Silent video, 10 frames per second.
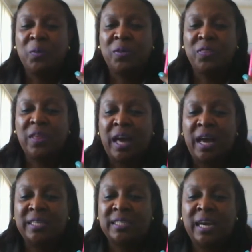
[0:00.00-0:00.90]
With
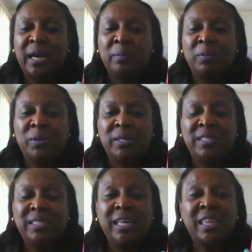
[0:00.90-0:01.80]
that, I'm going to
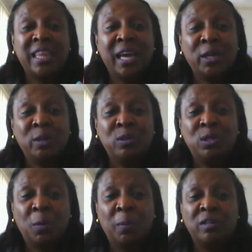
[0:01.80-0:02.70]
say thank you
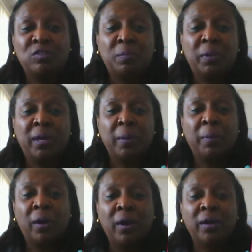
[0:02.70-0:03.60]
so much for being a
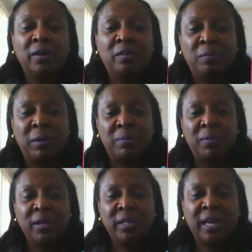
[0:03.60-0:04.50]
part of my
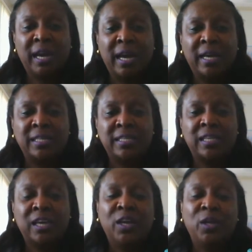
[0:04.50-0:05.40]
broadcast.
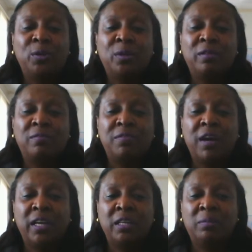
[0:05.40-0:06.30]
You can
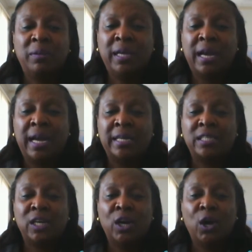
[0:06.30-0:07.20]
find me at
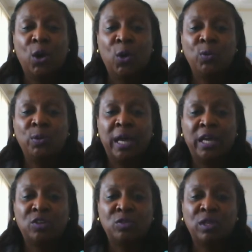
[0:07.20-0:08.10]
O
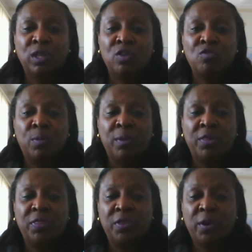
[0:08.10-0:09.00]
Natural
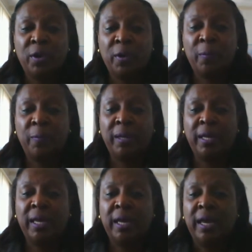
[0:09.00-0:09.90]

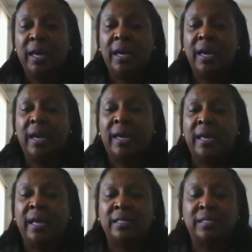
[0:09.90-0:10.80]
Aromatherapy, and
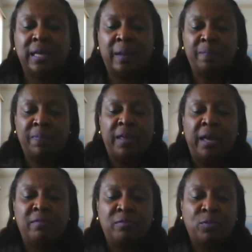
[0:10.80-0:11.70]
I'll type
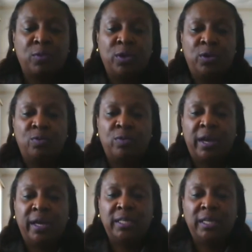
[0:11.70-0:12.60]
that for you
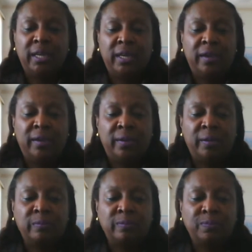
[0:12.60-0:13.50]
right here.